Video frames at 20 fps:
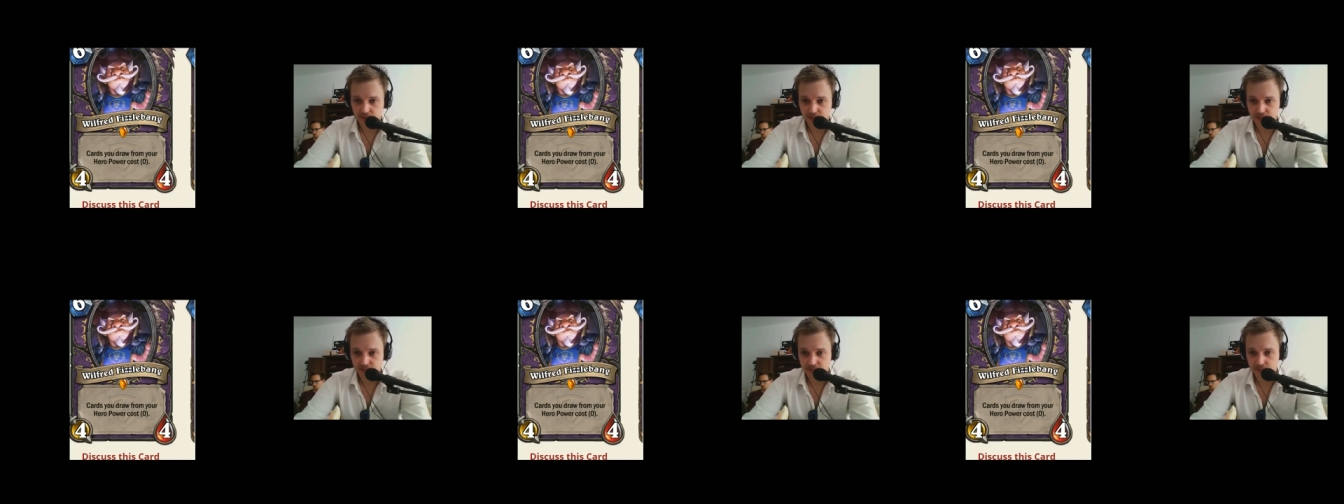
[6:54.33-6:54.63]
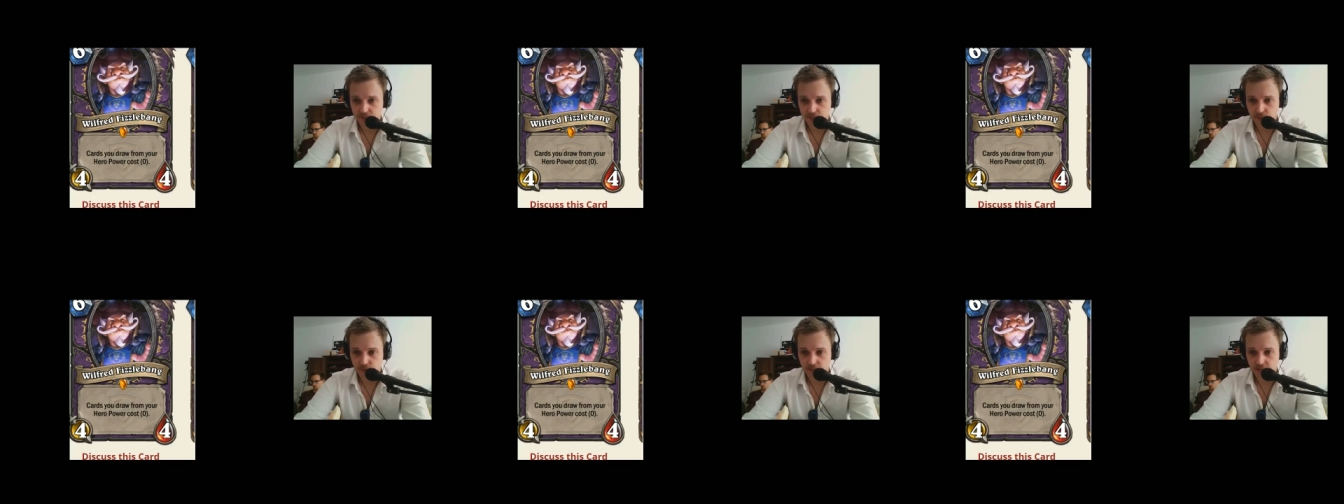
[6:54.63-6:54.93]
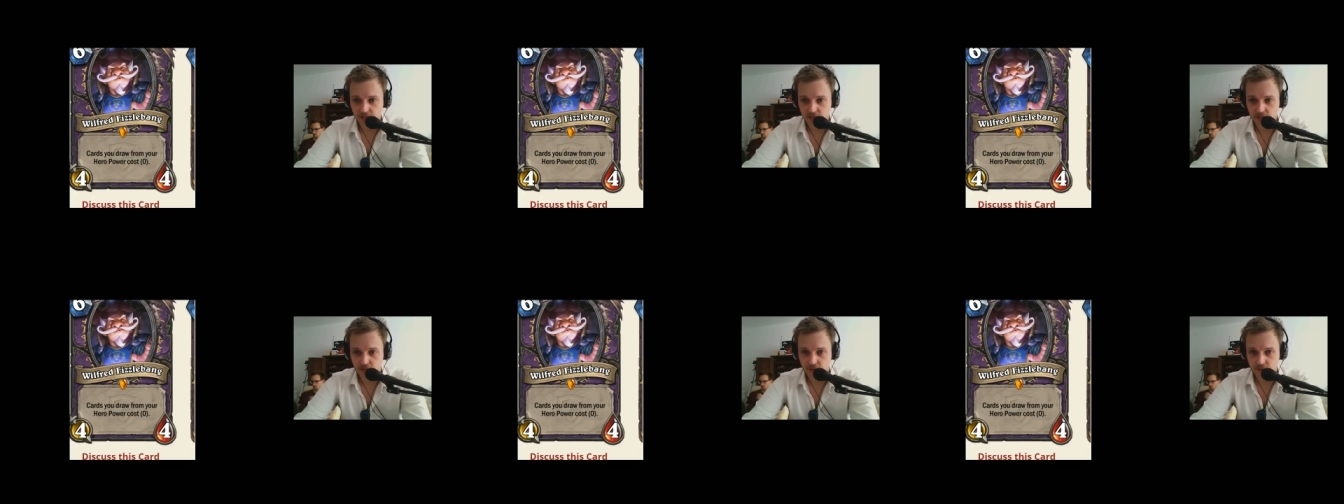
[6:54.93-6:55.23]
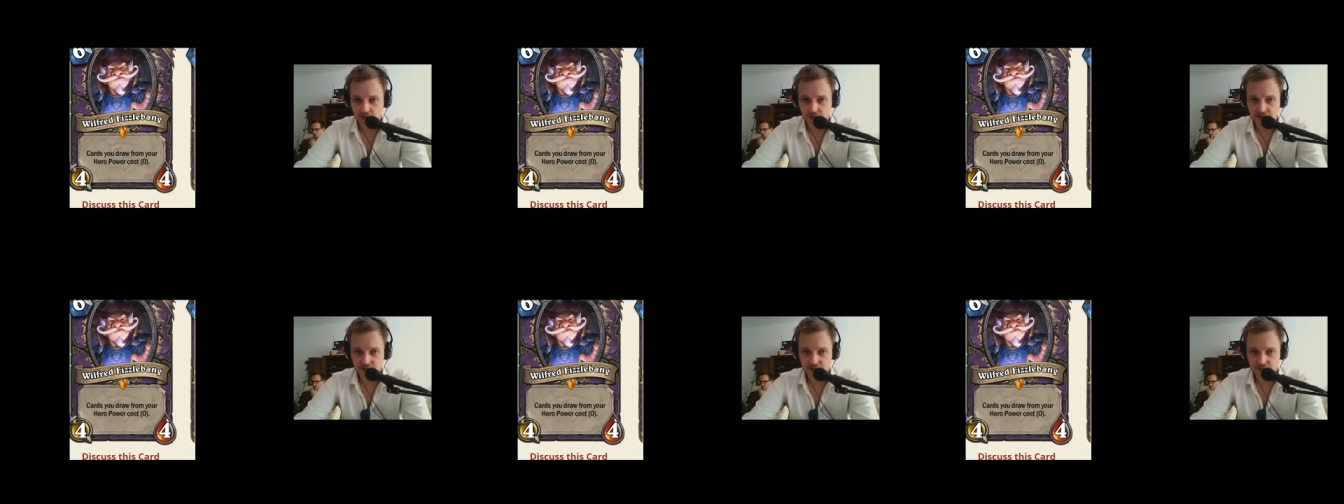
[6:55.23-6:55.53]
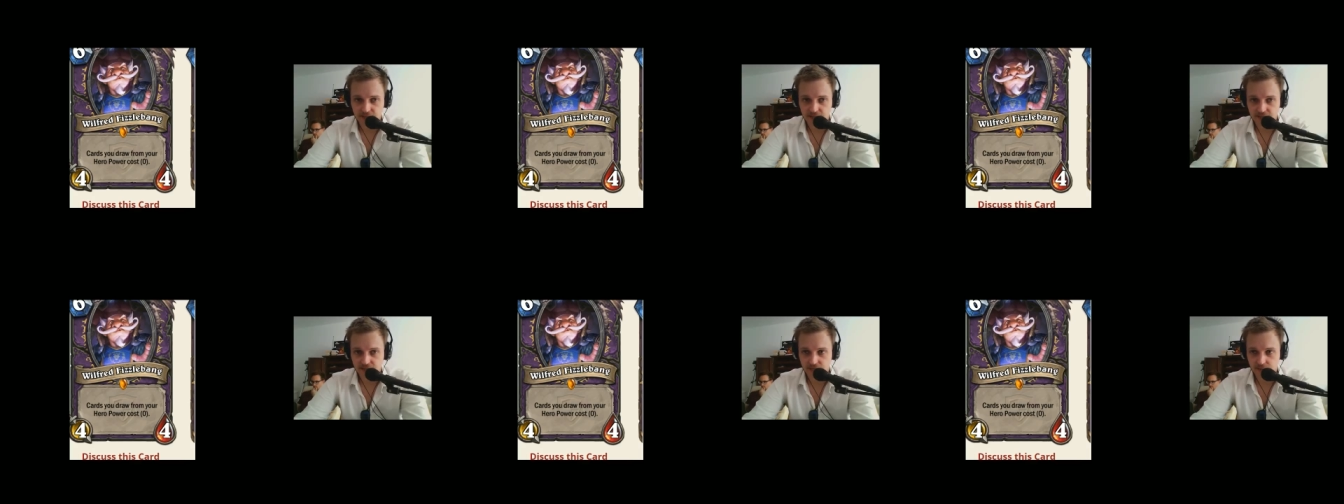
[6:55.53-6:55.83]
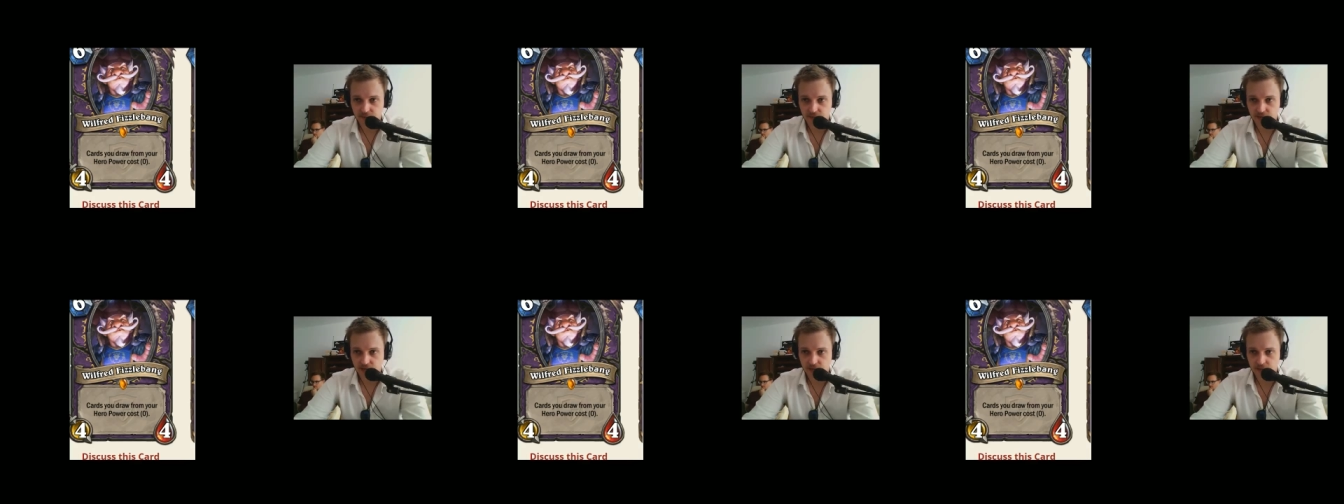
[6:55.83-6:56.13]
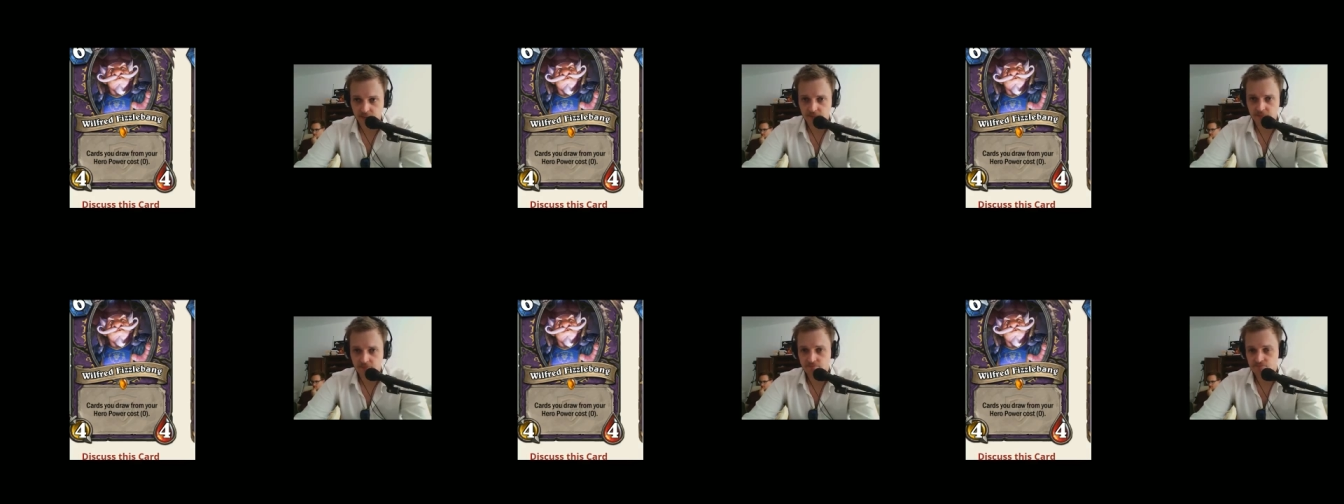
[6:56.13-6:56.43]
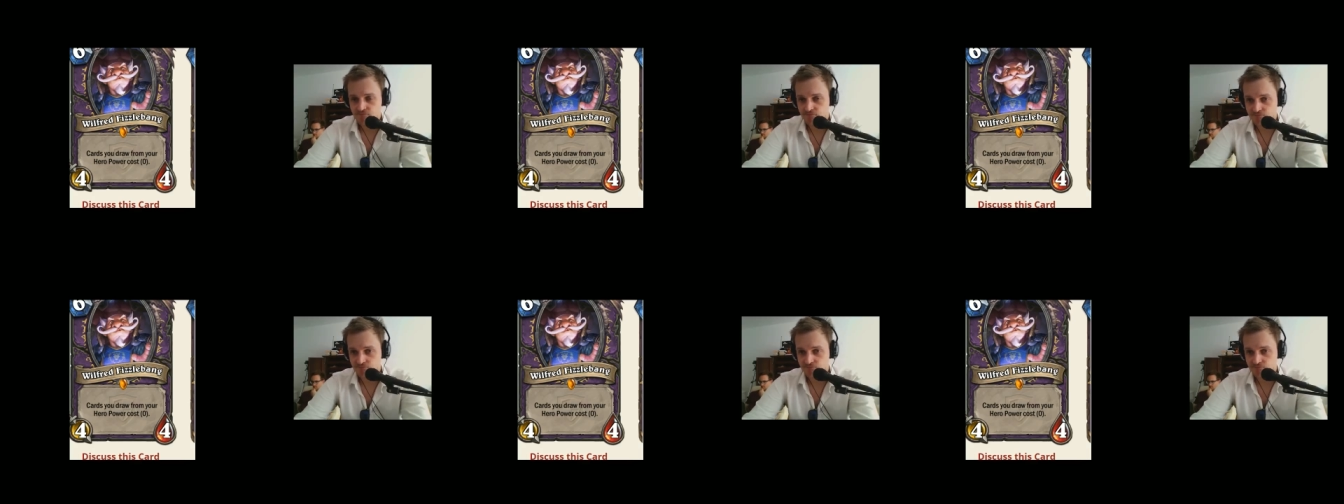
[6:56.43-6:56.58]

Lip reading: it's a really slow card at the same time.